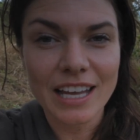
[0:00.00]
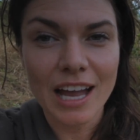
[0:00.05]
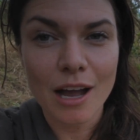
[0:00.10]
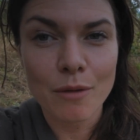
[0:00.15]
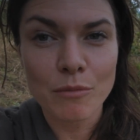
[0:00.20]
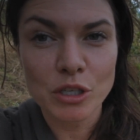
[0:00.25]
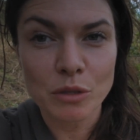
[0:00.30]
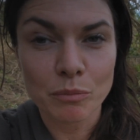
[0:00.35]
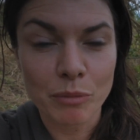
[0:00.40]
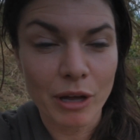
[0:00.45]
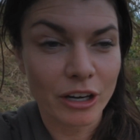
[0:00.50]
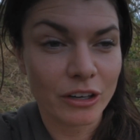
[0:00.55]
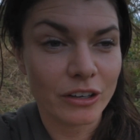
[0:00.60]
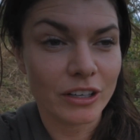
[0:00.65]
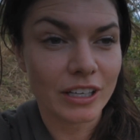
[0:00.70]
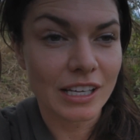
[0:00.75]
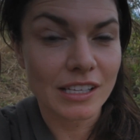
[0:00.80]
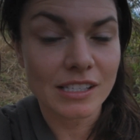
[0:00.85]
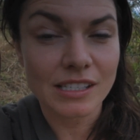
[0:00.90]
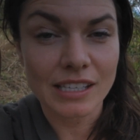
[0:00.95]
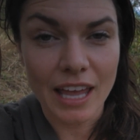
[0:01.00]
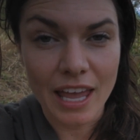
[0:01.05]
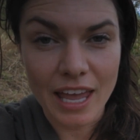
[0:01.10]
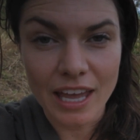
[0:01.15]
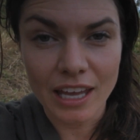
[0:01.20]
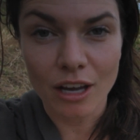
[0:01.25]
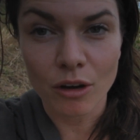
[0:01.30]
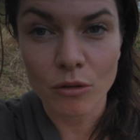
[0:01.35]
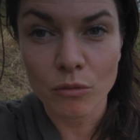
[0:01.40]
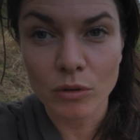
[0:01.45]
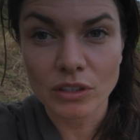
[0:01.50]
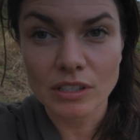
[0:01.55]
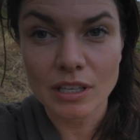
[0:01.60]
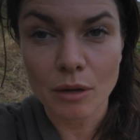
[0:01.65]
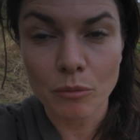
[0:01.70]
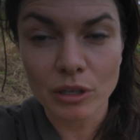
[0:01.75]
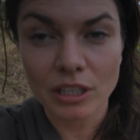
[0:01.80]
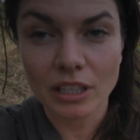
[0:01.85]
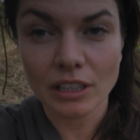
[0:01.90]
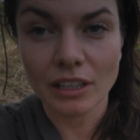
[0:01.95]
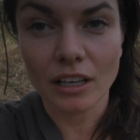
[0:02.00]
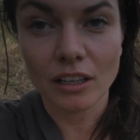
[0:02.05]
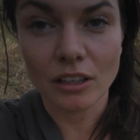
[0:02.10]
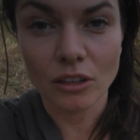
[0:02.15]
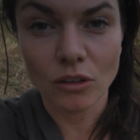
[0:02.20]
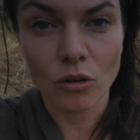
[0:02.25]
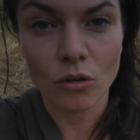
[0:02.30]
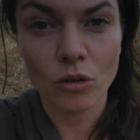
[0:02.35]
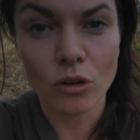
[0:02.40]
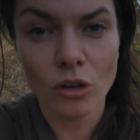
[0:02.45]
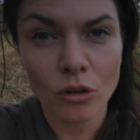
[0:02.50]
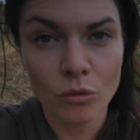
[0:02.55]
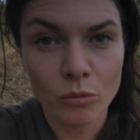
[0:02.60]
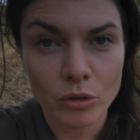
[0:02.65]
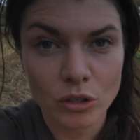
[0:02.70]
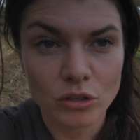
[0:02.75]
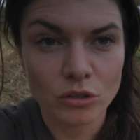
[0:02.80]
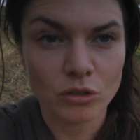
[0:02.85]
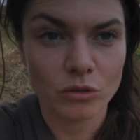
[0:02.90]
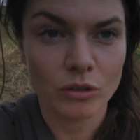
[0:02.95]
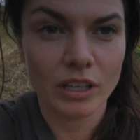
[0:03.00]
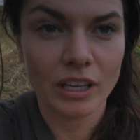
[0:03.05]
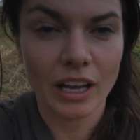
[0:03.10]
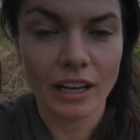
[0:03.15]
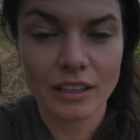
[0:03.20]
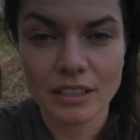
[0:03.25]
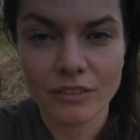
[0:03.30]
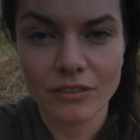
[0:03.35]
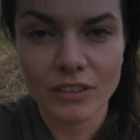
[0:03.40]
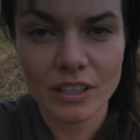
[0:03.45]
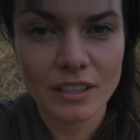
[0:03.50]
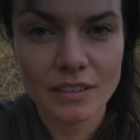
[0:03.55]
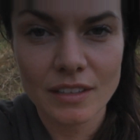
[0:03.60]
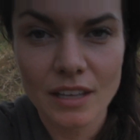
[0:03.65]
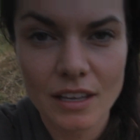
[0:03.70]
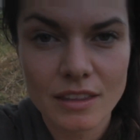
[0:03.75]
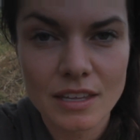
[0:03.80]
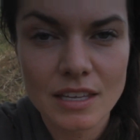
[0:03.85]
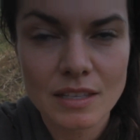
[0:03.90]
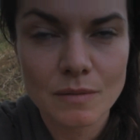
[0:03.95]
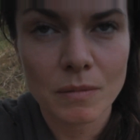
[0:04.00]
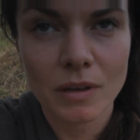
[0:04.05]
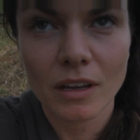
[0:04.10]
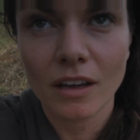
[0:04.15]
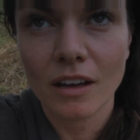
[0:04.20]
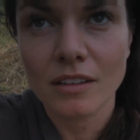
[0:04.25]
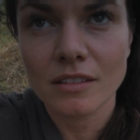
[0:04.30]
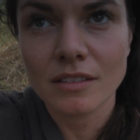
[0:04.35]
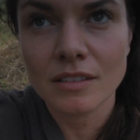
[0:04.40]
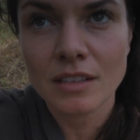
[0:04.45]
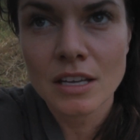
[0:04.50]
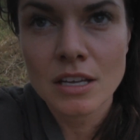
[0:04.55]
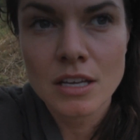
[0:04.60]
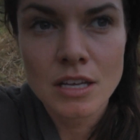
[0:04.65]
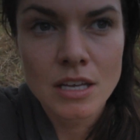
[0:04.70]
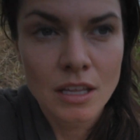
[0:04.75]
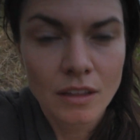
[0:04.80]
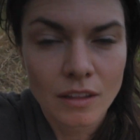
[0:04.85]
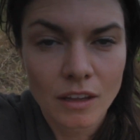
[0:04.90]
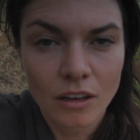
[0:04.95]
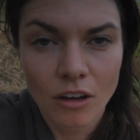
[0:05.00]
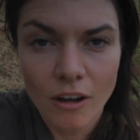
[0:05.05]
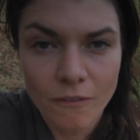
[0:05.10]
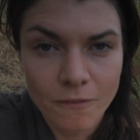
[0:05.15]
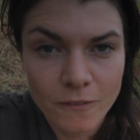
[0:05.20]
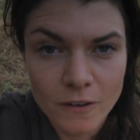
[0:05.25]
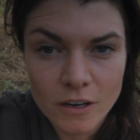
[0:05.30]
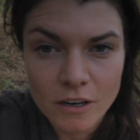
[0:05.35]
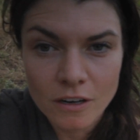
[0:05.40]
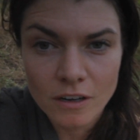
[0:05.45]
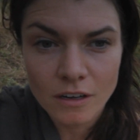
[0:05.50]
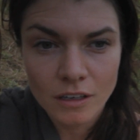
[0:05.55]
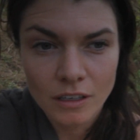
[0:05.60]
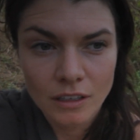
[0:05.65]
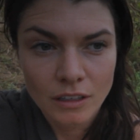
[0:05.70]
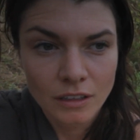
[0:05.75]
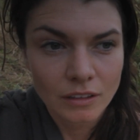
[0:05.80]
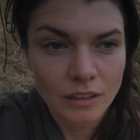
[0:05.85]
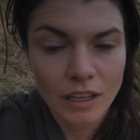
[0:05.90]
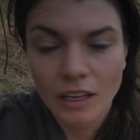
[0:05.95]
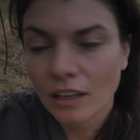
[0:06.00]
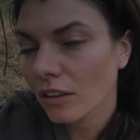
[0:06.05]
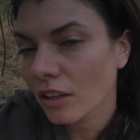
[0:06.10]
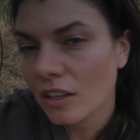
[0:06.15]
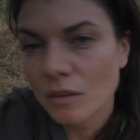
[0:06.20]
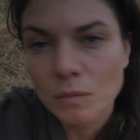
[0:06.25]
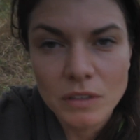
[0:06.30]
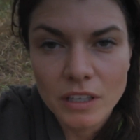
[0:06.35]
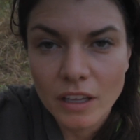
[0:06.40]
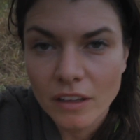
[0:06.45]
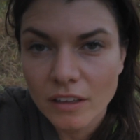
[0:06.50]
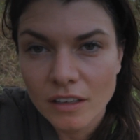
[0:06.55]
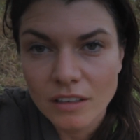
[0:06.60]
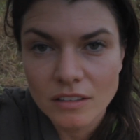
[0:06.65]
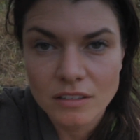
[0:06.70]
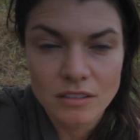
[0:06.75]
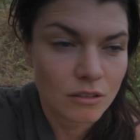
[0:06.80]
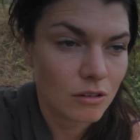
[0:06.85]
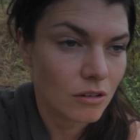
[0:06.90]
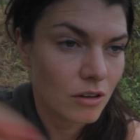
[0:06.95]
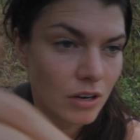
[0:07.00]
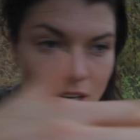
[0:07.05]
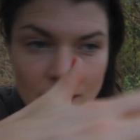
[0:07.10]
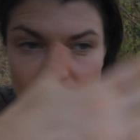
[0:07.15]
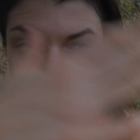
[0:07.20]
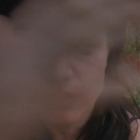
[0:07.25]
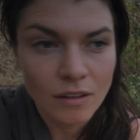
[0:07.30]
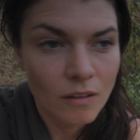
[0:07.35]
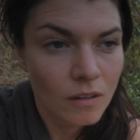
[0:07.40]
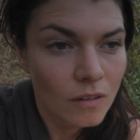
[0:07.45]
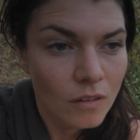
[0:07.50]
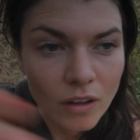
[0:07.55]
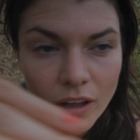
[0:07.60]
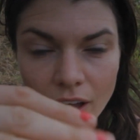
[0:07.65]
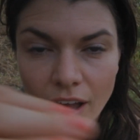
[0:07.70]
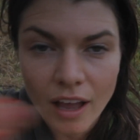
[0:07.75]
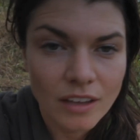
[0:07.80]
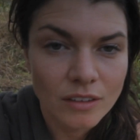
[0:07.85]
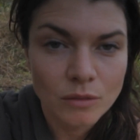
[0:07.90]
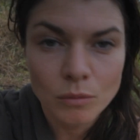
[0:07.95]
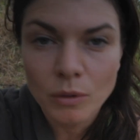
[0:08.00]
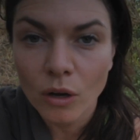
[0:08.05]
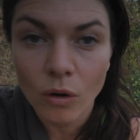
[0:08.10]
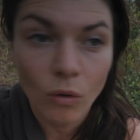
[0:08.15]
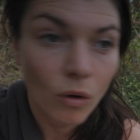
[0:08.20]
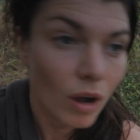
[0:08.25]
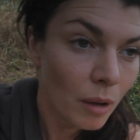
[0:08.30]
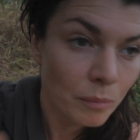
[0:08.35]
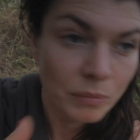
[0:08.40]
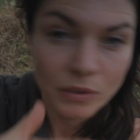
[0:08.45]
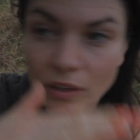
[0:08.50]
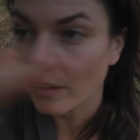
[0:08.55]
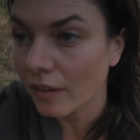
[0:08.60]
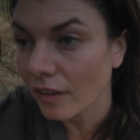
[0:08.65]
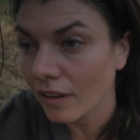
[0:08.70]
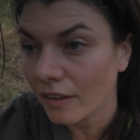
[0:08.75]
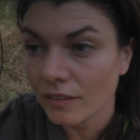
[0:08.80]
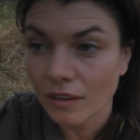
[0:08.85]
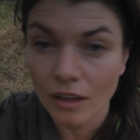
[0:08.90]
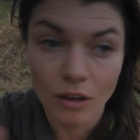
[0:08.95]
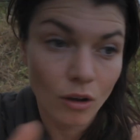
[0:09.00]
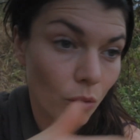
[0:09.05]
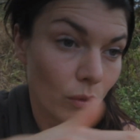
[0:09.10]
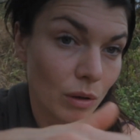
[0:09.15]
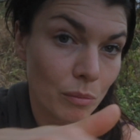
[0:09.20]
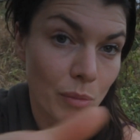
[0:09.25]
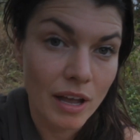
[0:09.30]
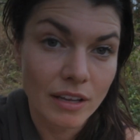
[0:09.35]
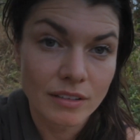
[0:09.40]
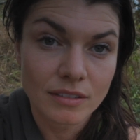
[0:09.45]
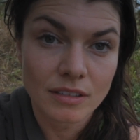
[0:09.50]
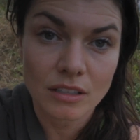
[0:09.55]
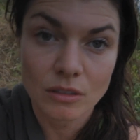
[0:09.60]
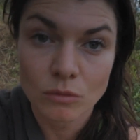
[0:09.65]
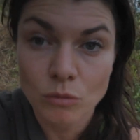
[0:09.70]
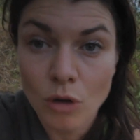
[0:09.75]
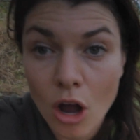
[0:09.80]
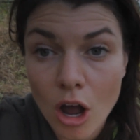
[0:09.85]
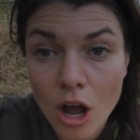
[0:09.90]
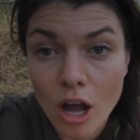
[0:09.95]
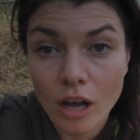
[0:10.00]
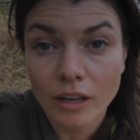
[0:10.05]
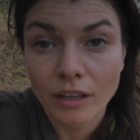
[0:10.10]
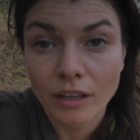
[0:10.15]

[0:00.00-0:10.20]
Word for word: how much better it is to hang out with somebody like a local when you're doing activities like this because they offer like he's been telling us stories as we go up telling us like oh we passed this rock